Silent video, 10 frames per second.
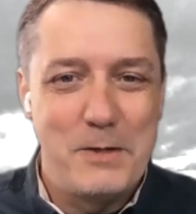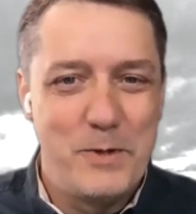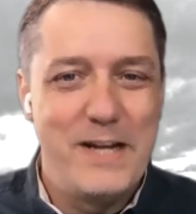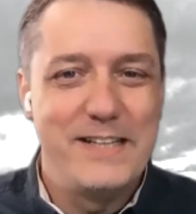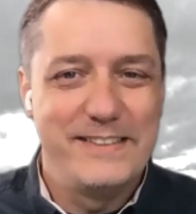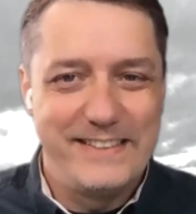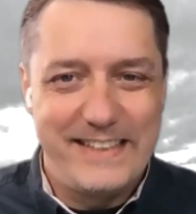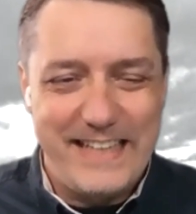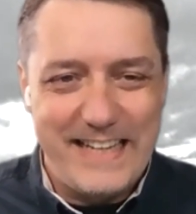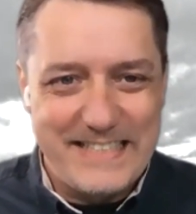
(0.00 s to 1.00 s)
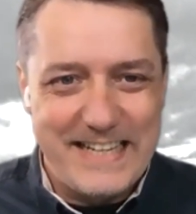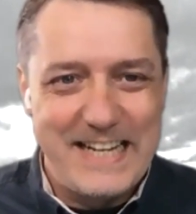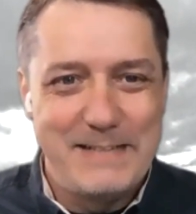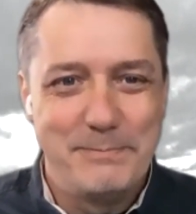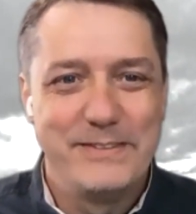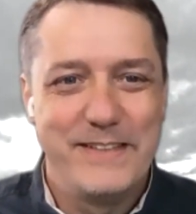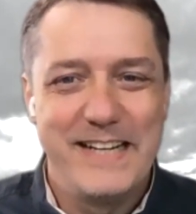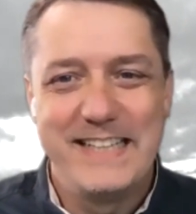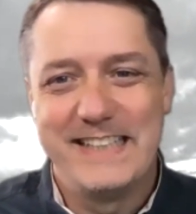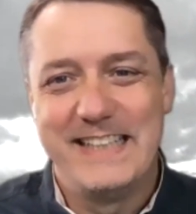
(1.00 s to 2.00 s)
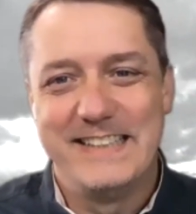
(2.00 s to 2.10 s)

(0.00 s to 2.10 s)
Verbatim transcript: ruts at times, right?